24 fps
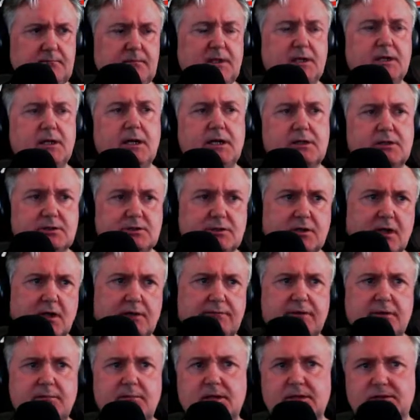to
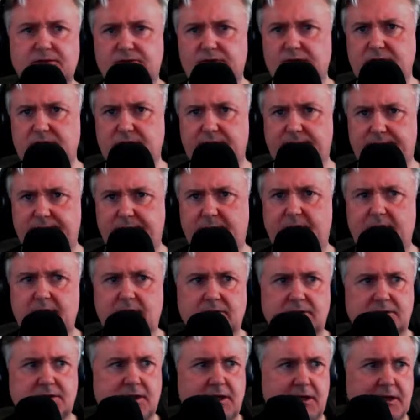solving mysteries of
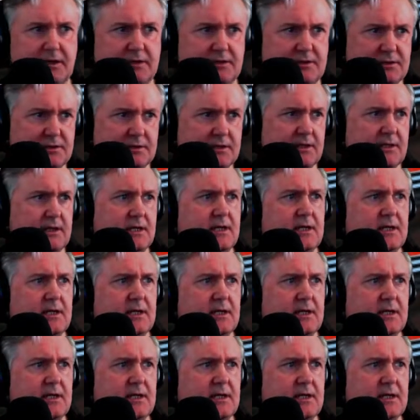bioscience,